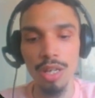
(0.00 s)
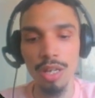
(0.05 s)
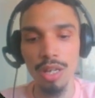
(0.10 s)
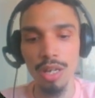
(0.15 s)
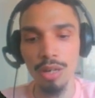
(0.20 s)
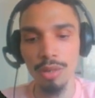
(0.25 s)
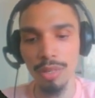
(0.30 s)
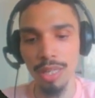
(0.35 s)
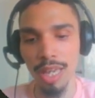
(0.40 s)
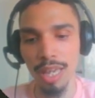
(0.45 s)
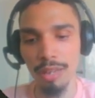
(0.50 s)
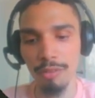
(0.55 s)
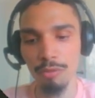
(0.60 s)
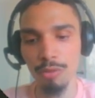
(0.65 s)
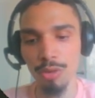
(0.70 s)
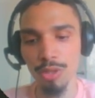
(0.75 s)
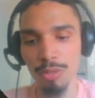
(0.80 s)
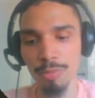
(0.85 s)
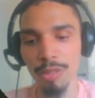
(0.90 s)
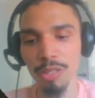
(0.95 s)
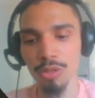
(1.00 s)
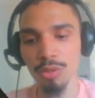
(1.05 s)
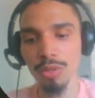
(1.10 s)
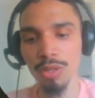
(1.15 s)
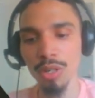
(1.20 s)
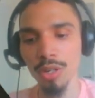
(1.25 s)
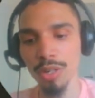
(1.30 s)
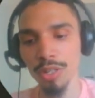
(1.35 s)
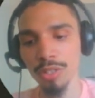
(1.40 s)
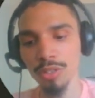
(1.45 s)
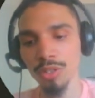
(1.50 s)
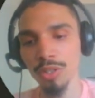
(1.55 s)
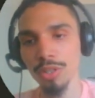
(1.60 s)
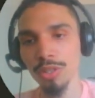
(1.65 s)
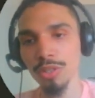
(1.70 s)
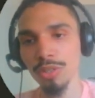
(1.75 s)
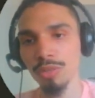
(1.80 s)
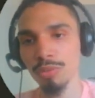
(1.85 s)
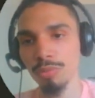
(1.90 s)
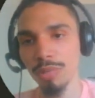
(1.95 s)
Okay, for special
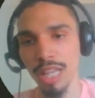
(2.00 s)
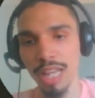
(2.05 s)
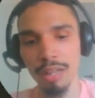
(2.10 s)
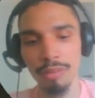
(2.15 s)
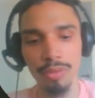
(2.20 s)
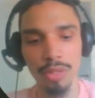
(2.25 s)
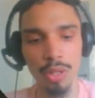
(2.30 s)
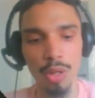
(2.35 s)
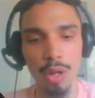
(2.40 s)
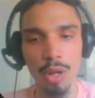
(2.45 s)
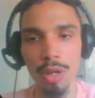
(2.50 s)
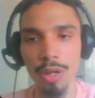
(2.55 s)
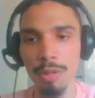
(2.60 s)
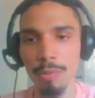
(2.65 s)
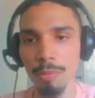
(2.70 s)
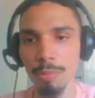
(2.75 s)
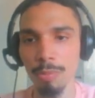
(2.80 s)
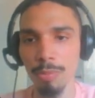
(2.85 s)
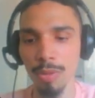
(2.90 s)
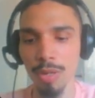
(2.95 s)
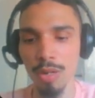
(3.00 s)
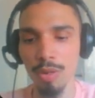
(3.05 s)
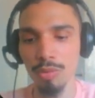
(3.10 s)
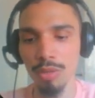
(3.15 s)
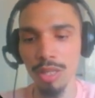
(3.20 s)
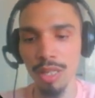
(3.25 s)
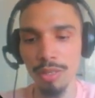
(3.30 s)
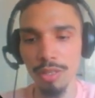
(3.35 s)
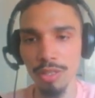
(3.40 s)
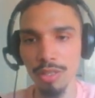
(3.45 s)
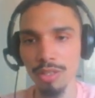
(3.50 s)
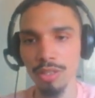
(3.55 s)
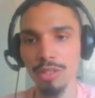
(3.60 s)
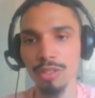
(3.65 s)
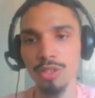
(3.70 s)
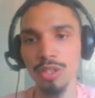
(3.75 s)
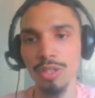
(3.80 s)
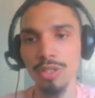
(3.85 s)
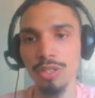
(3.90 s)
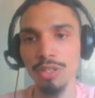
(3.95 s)
characters, we have a lot, but let's
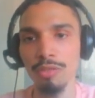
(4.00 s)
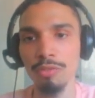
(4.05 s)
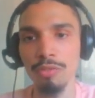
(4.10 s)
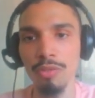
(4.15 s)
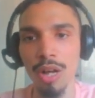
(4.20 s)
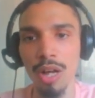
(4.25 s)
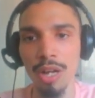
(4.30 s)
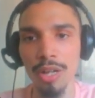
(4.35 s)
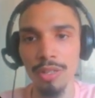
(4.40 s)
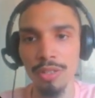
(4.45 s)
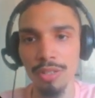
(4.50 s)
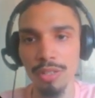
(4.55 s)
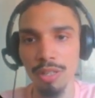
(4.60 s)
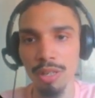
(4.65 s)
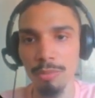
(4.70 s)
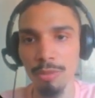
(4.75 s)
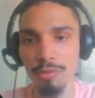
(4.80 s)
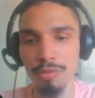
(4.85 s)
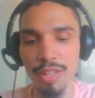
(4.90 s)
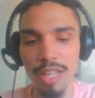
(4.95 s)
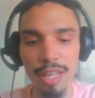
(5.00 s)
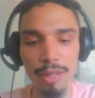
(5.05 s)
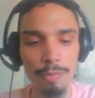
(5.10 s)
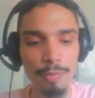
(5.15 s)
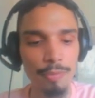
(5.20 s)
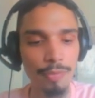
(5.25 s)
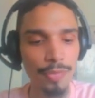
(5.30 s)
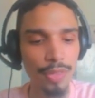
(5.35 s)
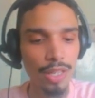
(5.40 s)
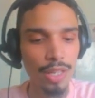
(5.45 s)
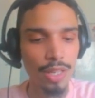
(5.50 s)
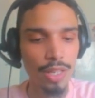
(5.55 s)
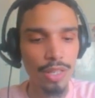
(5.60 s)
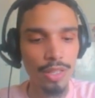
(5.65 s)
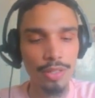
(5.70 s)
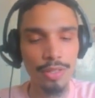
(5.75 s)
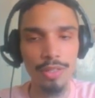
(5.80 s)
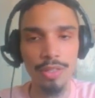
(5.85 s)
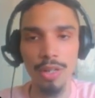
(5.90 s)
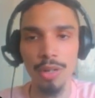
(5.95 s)
just define some of them.
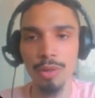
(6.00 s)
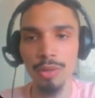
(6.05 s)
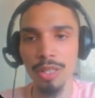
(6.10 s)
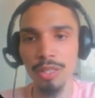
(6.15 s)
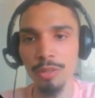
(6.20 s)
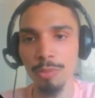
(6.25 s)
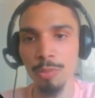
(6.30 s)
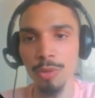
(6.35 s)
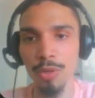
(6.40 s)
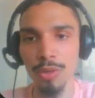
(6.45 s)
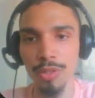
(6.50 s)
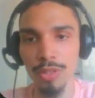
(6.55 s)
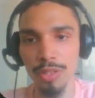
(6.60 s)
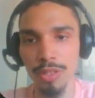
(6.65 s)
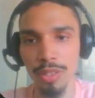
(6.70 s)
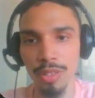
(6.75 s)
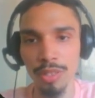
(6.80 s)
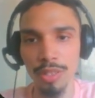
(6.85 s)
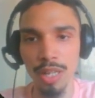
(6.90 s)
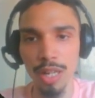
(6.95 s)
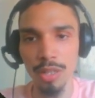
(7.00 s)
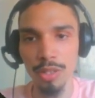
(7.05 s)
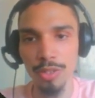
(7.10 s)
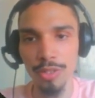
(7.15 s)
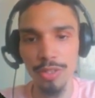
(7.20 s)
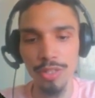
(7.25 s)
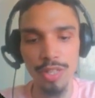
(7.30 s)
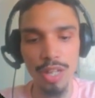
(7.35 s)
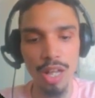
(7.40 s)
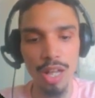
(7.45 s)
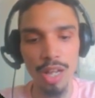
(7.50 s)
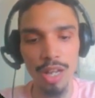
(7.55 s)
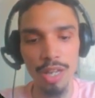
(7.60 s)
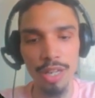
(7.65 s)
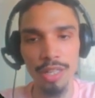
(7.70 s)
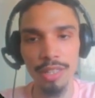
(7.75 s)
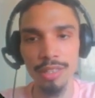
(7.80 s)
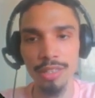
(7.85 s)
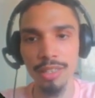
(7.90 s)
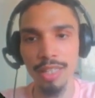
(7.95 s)
So let's put the
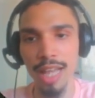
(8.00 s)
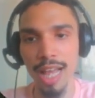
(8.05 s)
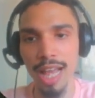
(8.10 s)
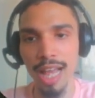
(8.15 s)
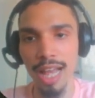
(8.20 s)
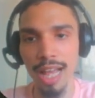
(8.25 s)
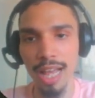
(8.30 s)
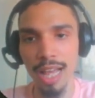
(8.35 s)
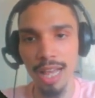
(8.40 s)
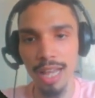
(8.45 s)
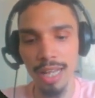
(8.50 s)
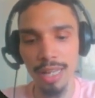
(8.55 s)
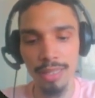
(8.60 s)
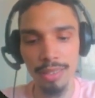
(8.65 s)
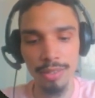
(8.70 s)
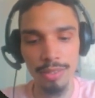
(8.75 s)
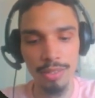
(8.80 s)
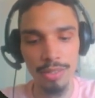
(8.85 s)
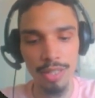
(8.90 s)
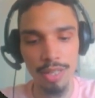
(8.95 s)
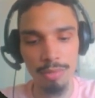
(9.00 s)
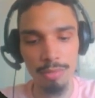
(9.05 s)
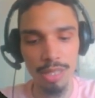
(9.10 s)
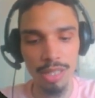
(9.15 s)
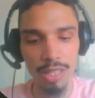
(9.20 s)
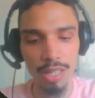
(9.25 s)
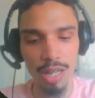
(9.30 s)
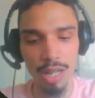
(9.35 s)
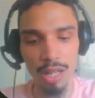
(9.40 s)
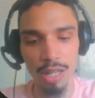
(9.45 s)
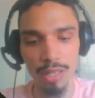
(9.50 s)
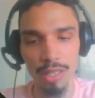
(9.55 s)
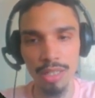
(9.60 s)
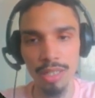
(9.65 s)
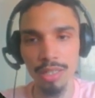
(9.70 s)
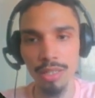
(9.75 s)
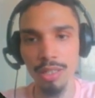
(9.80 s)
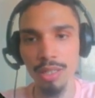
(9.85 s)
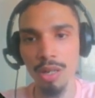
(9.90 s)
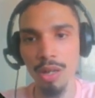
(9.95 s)
$, the @
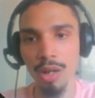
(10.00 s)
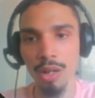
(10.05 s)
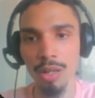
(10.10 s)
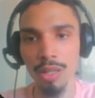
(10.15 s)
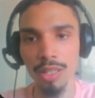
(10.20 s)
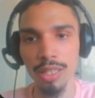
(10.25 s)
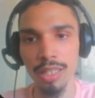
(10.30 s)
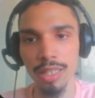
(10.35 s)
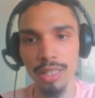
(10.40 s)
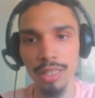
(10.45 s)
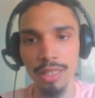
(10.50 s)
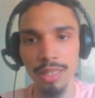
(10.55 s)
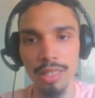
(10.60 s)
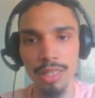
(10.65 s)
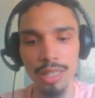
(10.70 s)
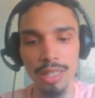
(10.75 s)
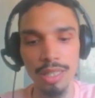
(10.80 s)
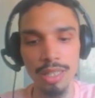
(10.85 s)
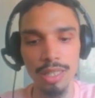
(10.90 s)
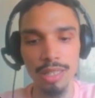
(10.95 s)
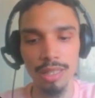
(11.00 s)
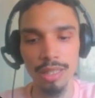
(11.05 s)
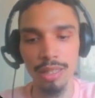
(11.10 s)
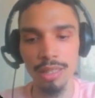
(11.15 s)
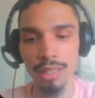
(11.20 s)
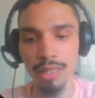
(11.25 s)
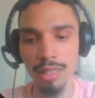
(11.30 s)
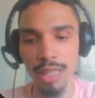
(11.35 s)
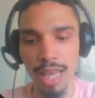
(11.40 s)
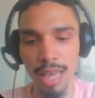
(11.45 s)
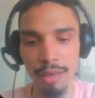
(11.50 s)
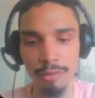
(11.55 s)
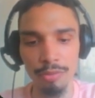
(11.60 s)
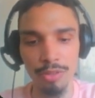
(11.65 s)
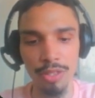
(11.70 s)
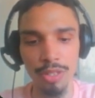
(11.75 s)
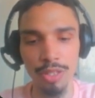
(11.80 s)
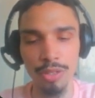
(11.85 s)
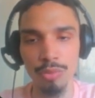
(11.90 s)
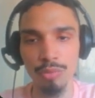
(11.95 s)
semicolon, colon,
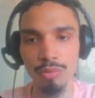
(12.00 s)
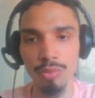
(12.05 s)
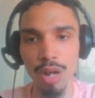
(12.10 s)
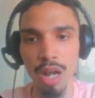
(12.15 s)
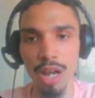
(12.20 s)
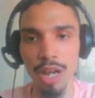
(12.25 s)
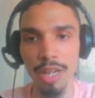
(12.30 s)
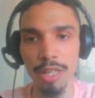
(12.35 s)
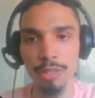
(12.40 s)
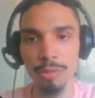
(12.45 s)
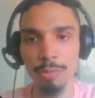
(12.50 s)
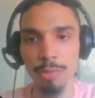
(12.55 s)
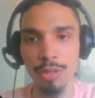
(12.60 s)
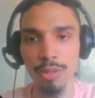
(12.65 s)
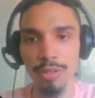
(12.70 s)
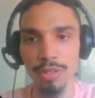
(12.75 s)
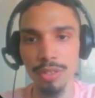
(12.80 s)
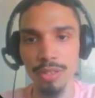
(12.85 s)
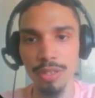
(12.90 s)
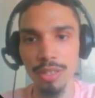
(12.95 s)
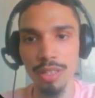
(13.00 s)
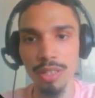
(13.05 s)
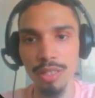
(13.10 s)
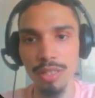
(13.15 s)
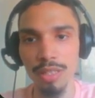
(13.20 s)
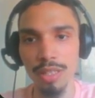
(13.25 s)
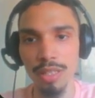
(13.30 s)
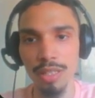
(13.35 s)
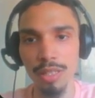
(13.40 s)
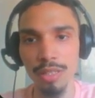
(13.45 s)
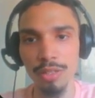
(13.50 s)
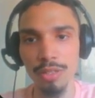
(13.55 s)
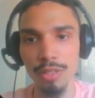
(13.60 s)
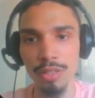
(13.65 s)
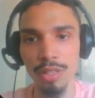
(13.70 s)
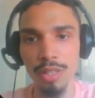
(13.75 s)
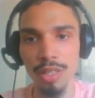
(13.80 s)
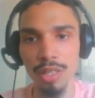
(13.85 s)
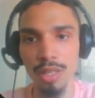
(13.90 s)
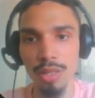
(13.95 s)
left and right parentheses.
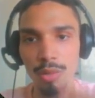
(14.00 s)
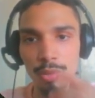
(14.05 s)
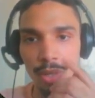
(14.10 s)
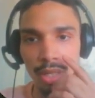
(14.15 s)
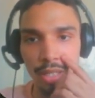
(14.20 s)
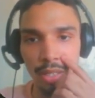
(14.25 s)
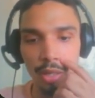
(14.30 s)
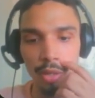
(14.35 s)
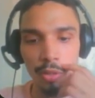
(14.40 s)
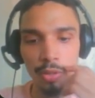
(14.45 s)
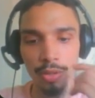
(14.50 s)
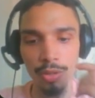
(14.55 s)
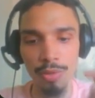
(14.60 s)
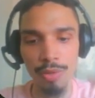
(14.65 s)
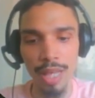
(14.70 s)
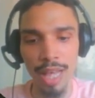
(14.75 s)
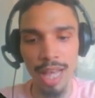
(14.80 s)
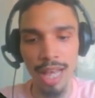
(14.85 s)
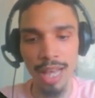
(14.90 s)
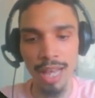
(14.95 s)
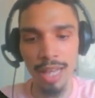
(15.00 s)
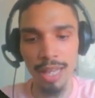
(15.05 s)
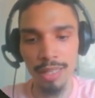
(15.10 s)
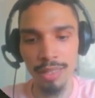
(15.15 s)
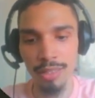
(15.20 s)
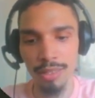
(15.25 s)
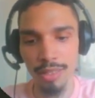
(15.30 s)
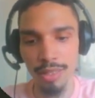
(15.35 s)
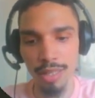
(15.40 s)
We can also add